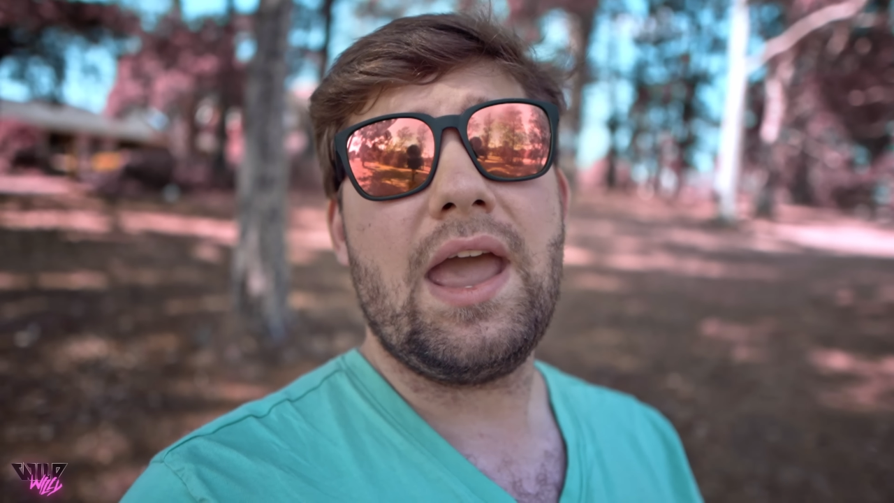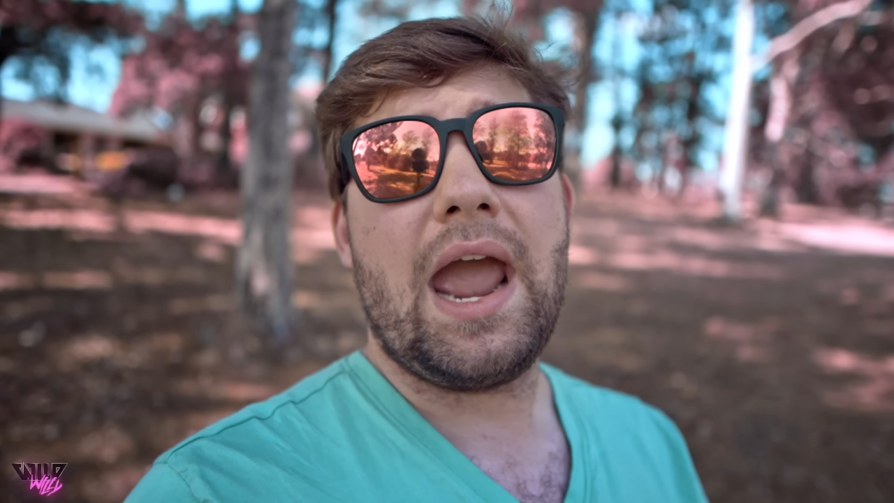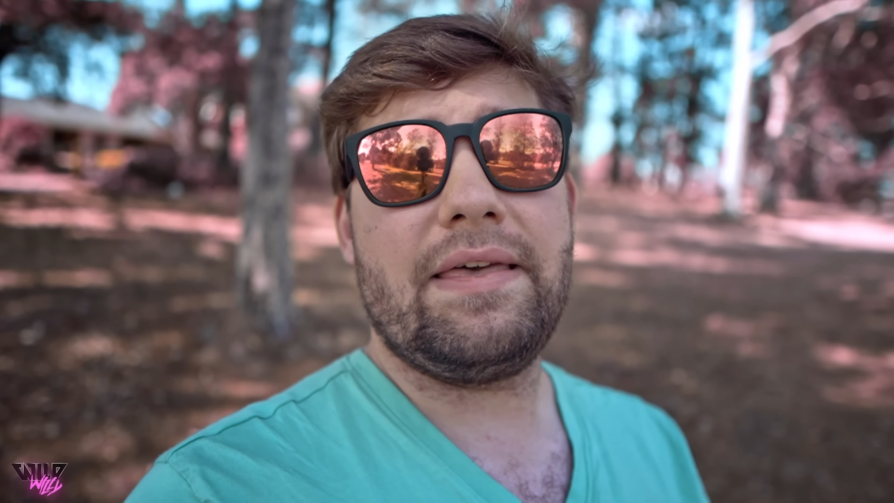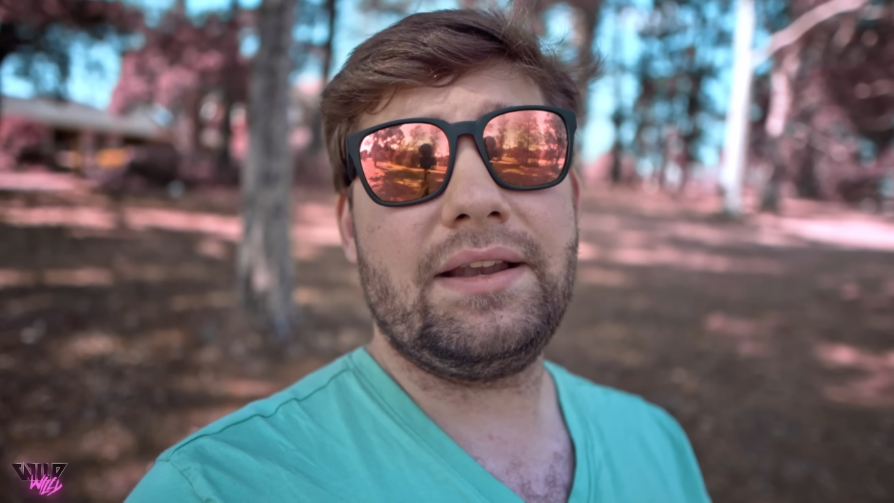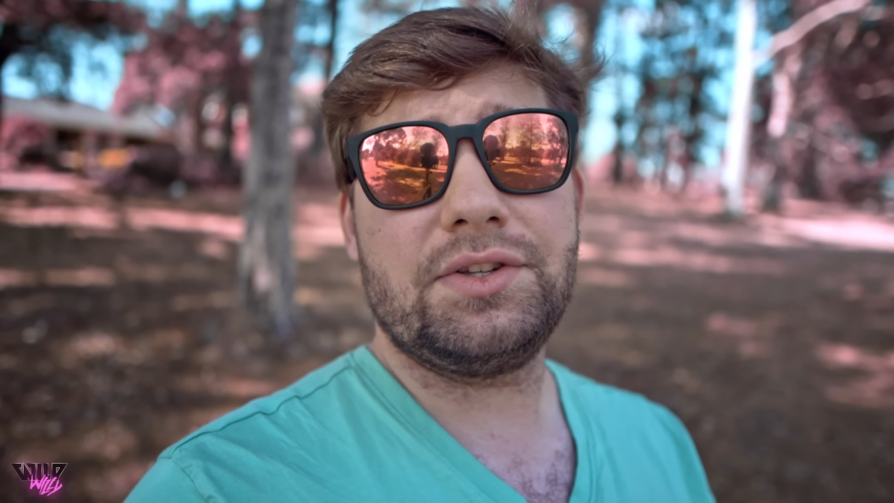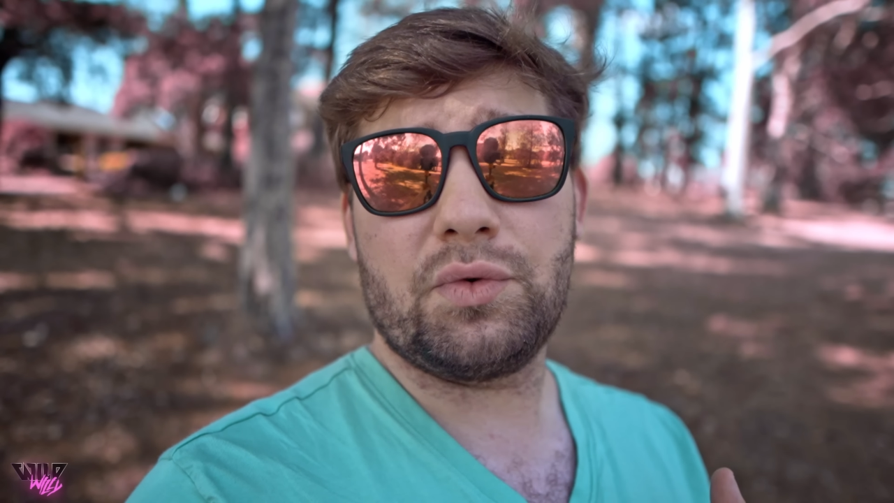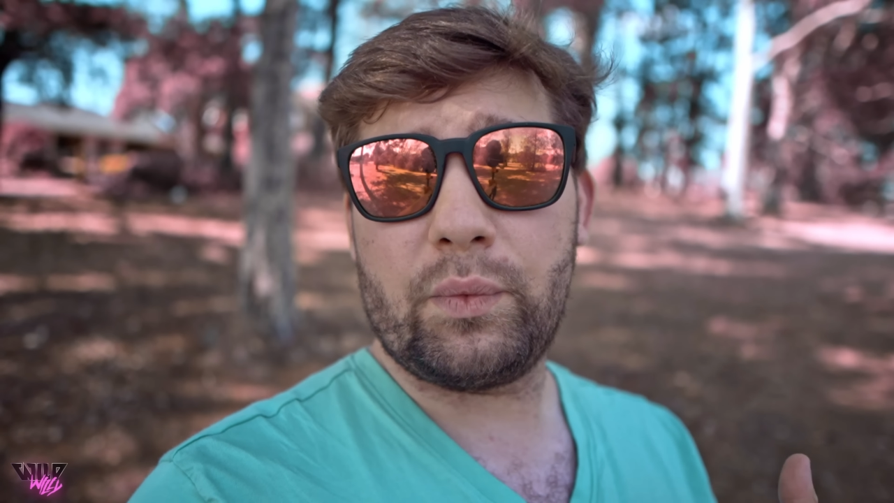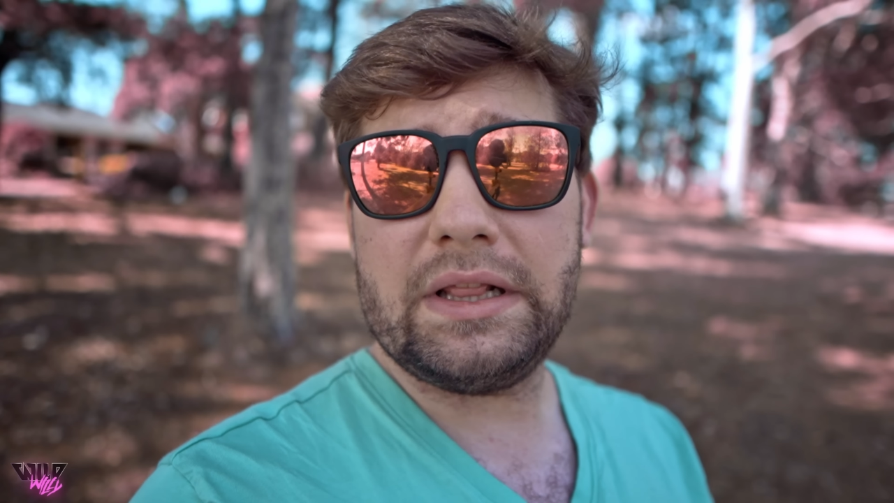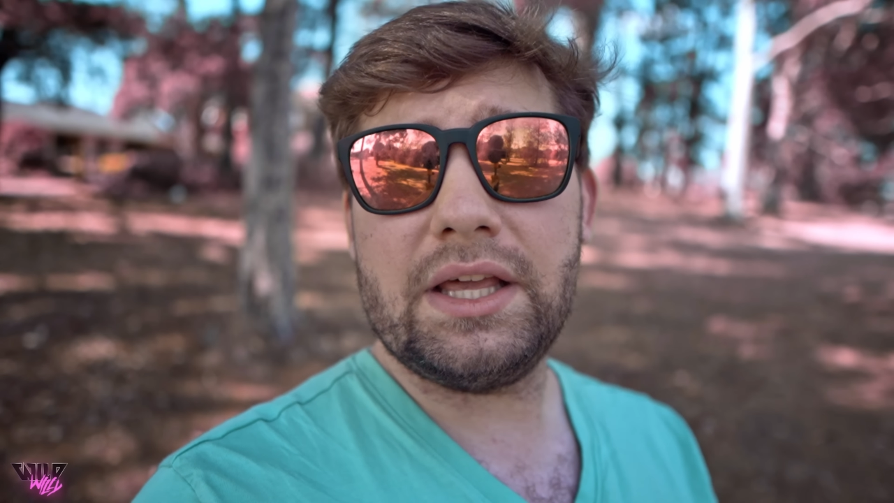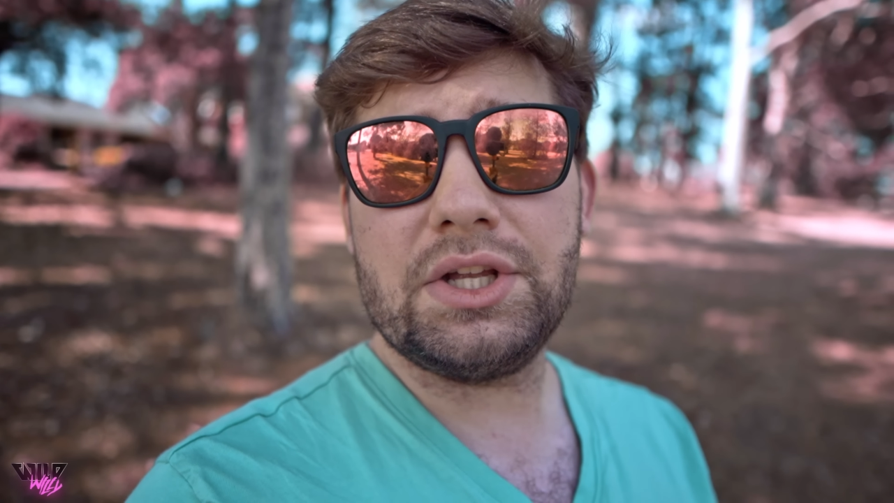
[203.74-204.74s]
and that does a
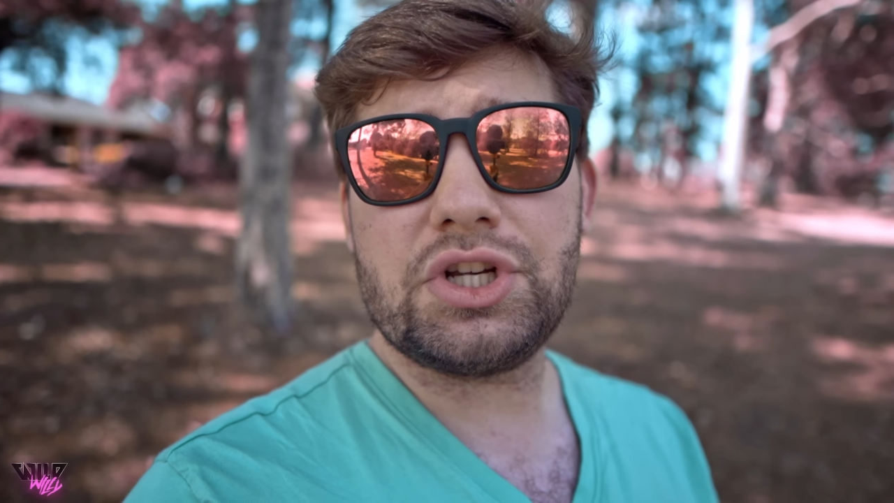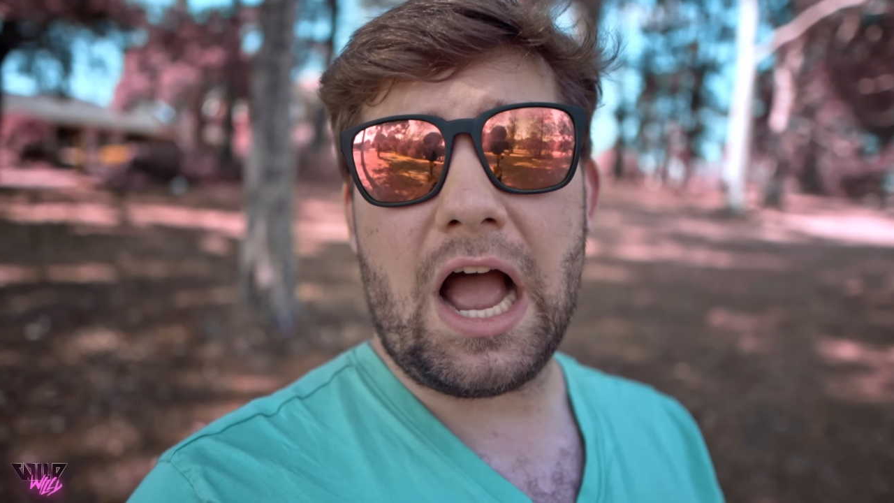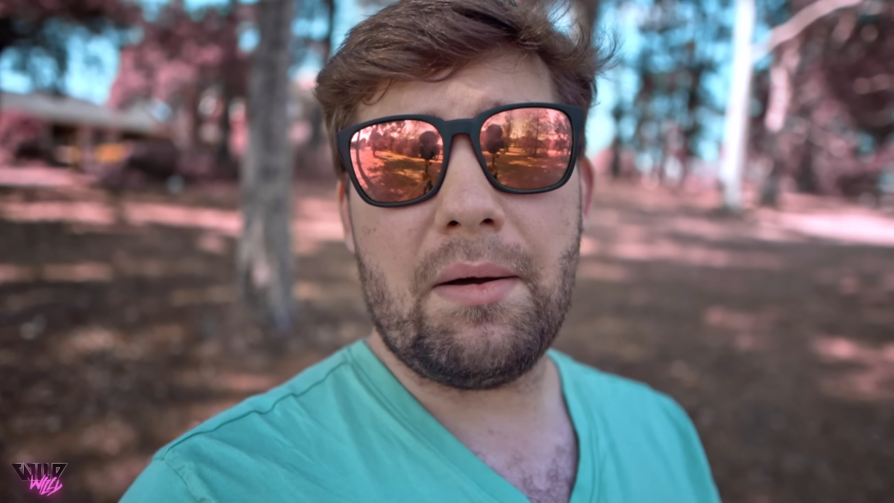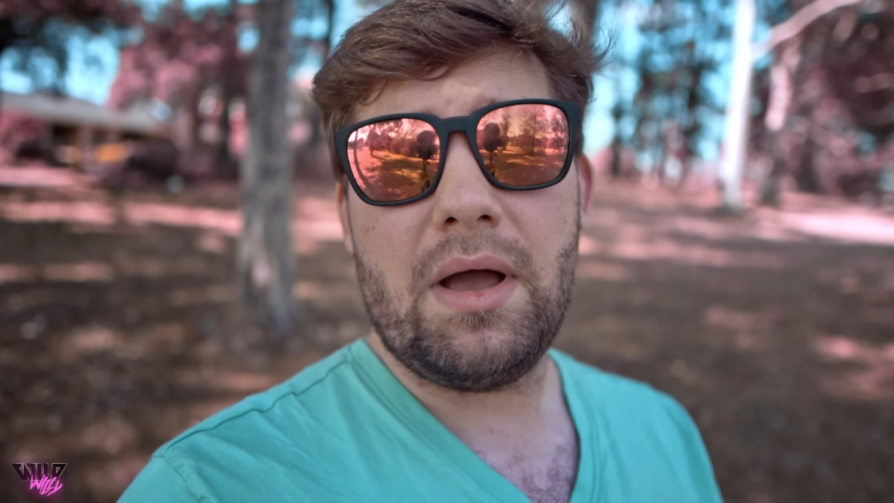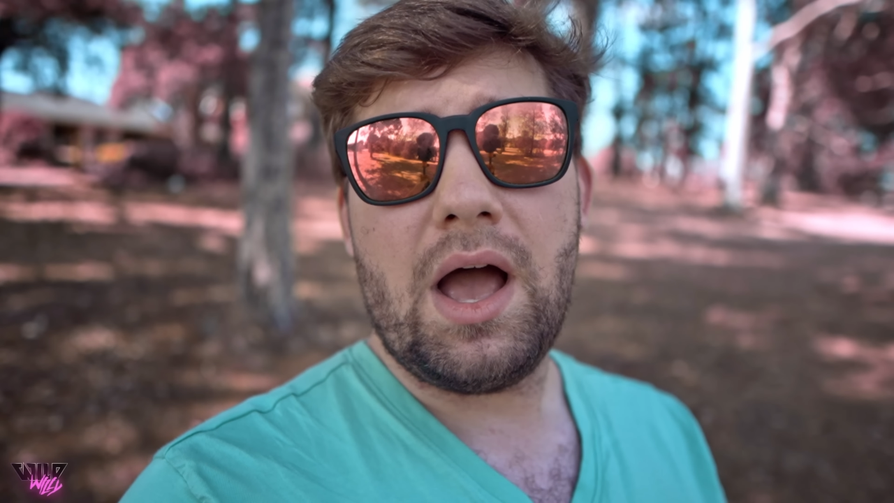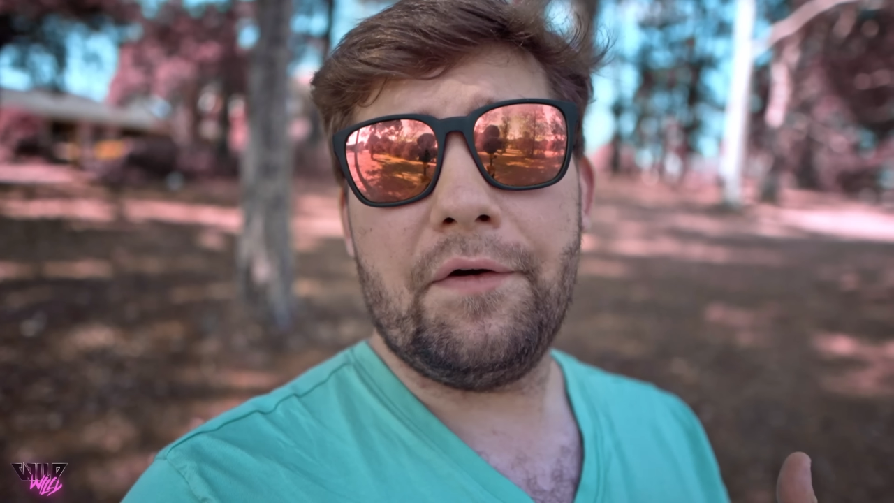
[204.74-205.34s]
really good job